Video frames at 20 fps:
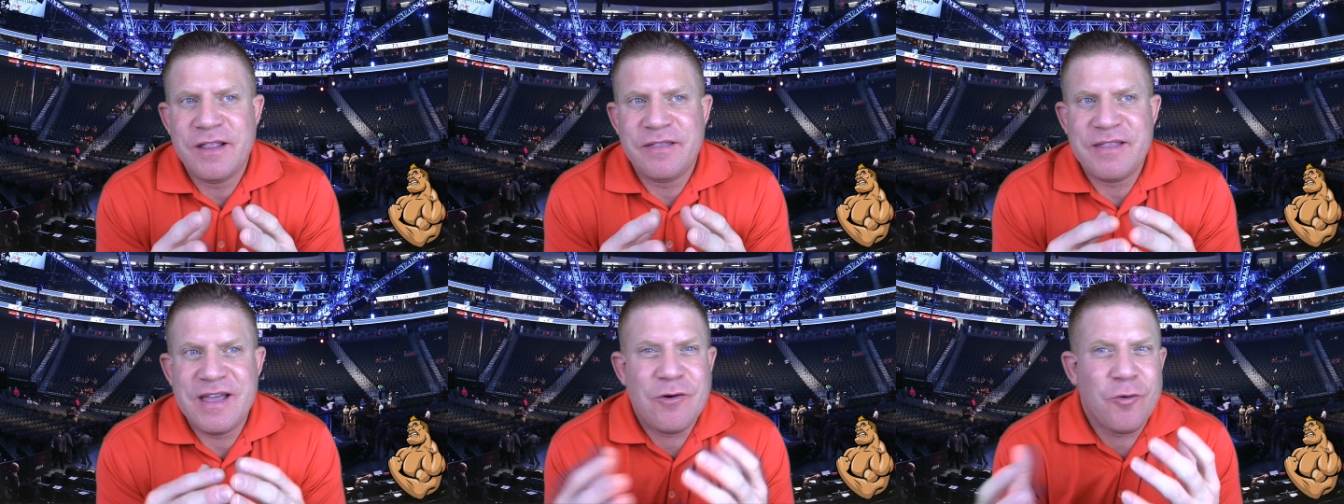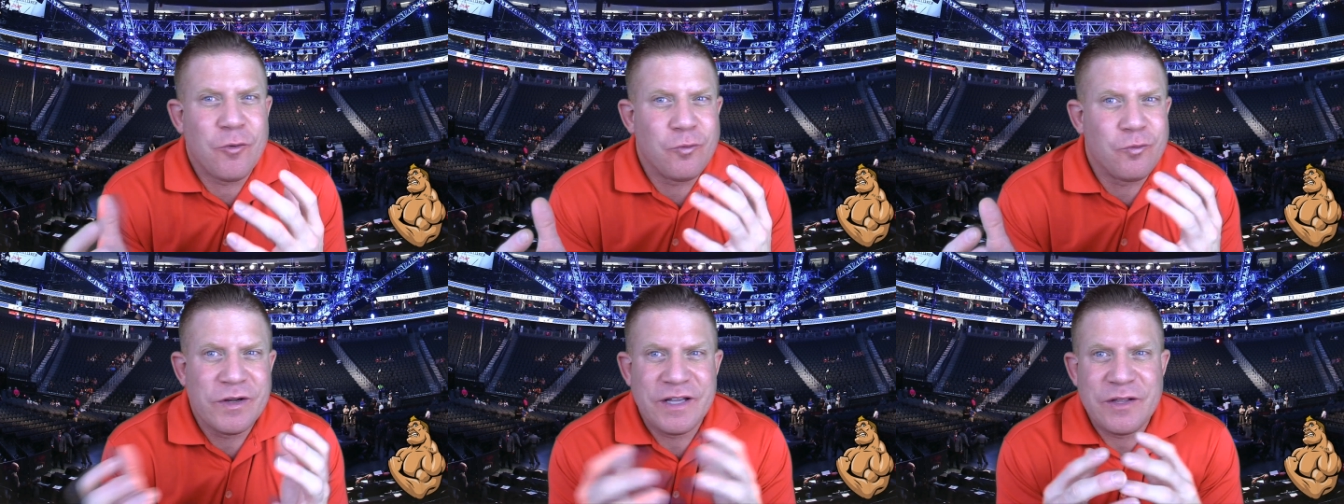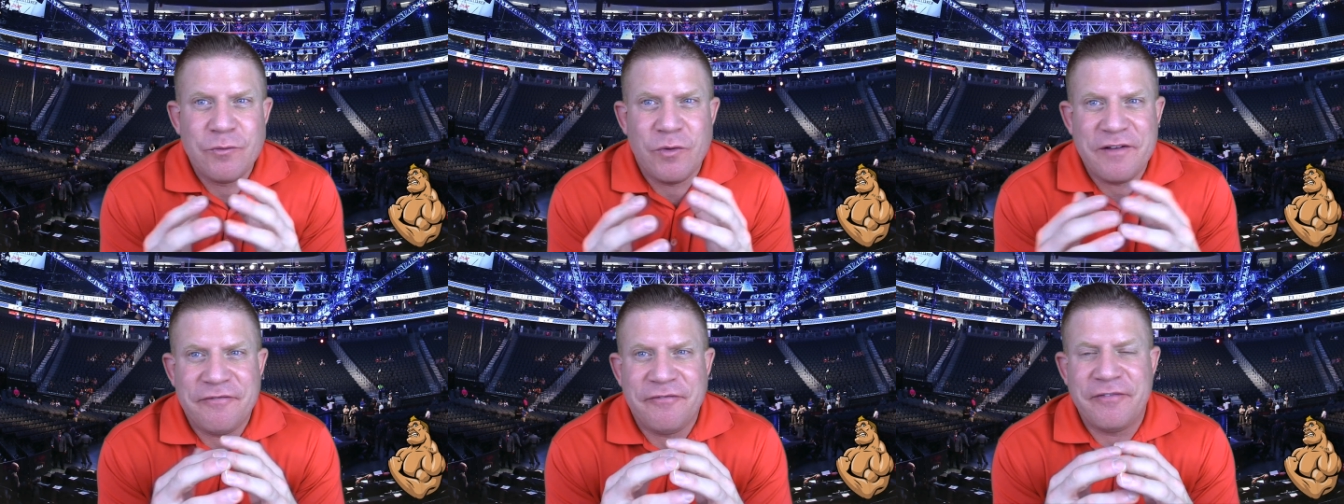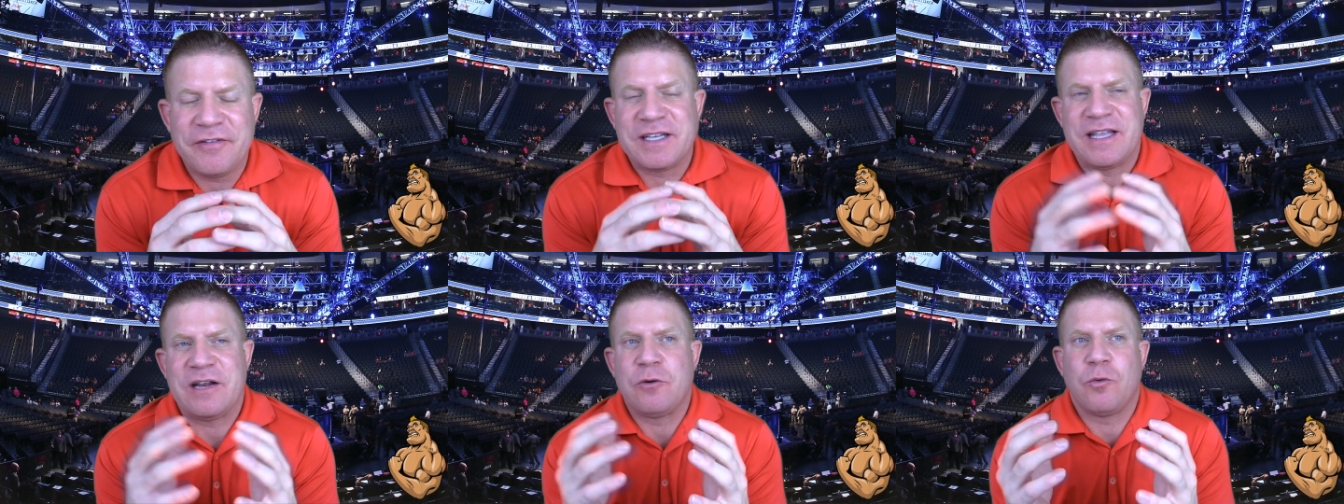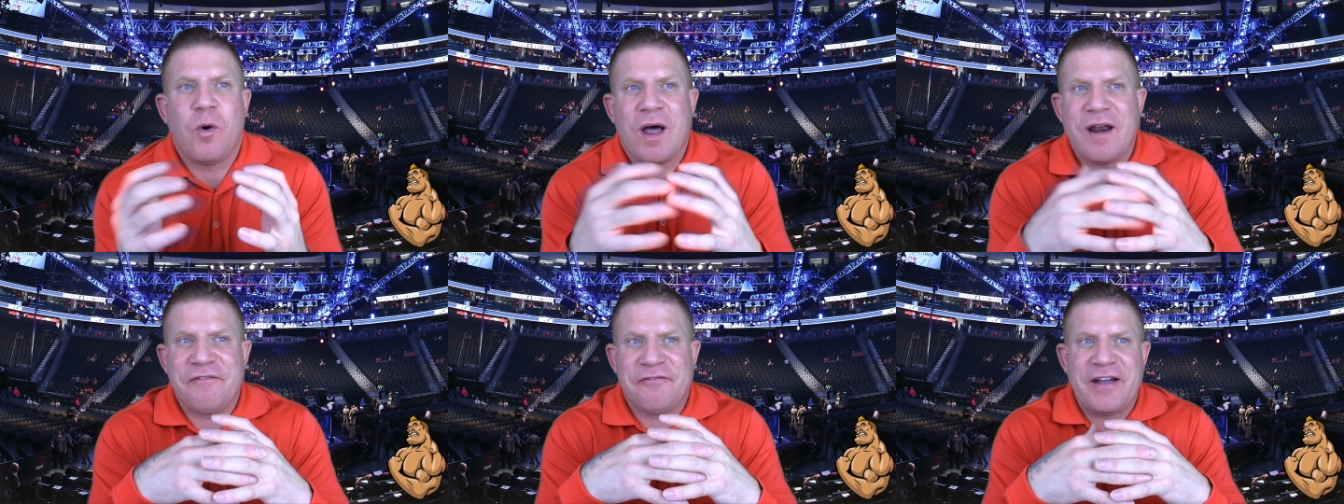They don't really want to. They
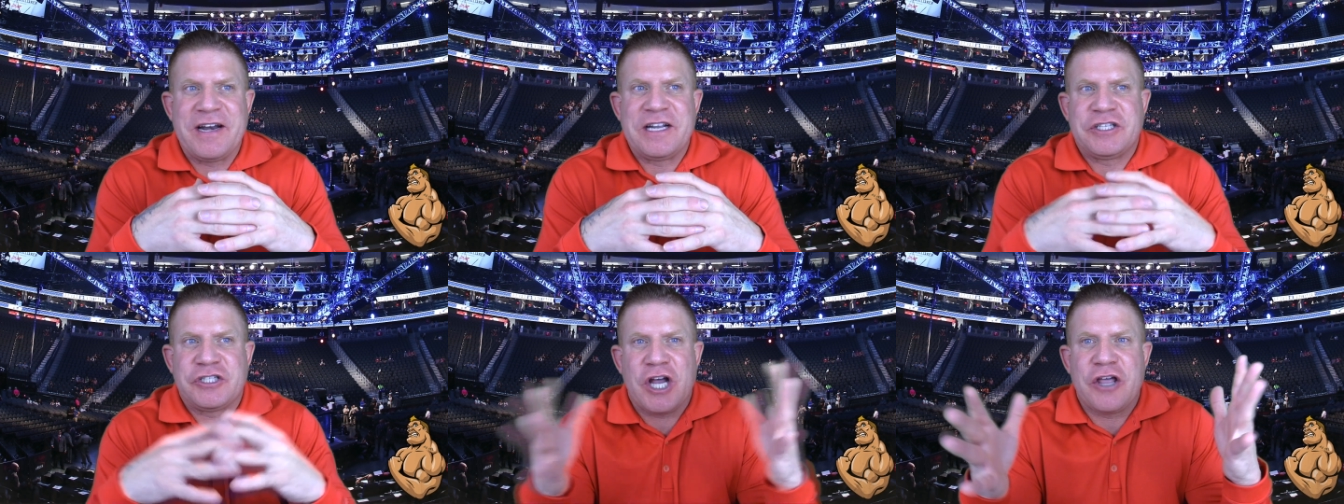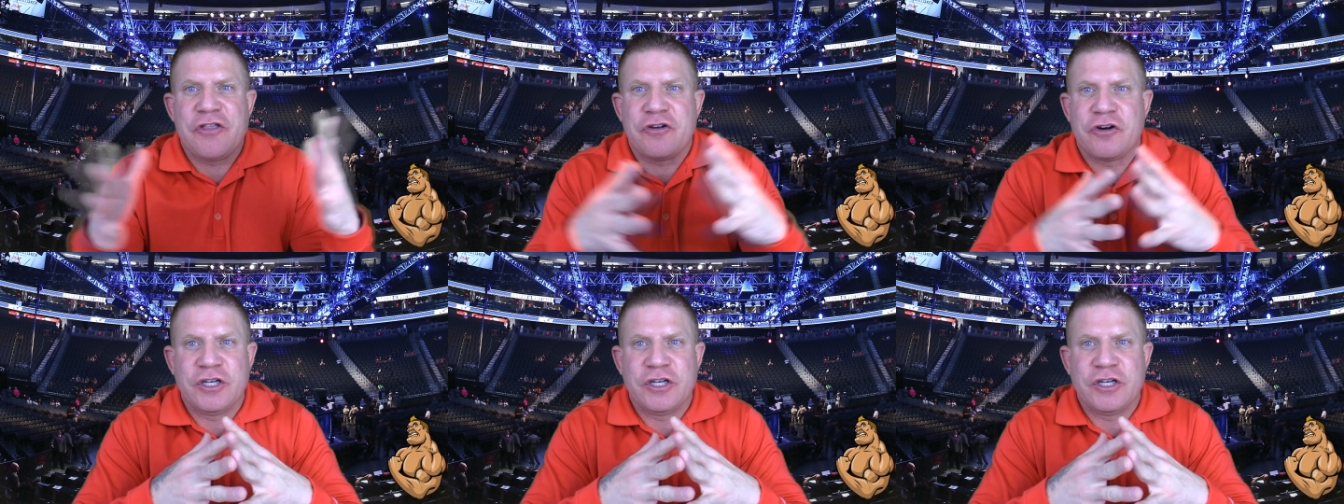don't want to fight each other